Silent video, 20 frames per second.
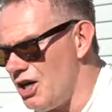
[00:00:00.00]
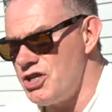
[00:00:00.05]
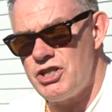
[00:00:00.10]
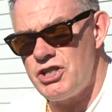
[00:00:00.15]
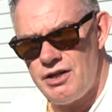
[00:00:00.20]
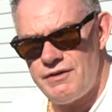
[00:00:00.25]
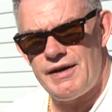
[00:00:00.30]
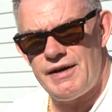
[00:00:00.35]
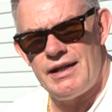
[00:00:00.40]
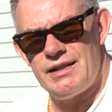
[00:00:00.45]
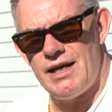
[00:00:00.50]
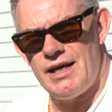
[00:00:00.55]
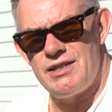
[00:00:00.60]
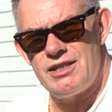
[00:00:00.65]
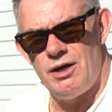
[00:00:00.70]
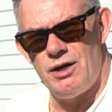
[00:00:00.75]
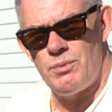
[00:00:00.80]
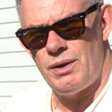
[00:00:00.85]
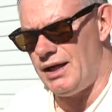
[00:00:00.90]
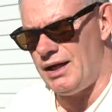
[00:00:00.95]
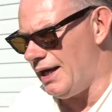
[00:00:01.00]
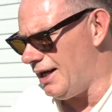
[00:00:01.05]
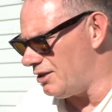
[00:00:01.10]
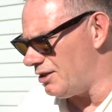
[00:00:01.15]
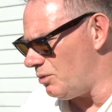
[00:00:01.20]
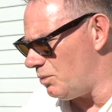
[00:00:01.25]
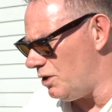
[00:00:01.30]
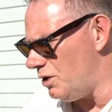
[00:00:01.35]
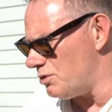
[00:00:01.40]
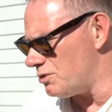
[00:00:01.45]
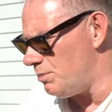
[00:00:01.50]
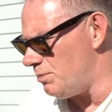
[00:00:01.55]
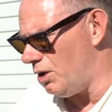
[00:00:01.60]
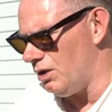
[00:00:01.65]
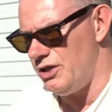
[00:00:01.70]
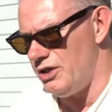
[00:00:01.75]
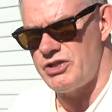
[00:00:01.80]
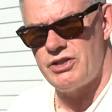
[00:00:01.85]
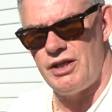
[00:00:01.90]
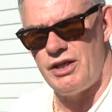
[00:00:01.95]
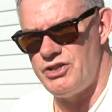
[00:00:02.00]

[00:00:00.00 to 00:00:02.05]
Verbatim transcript: I should have had that done when I had the wheels polished.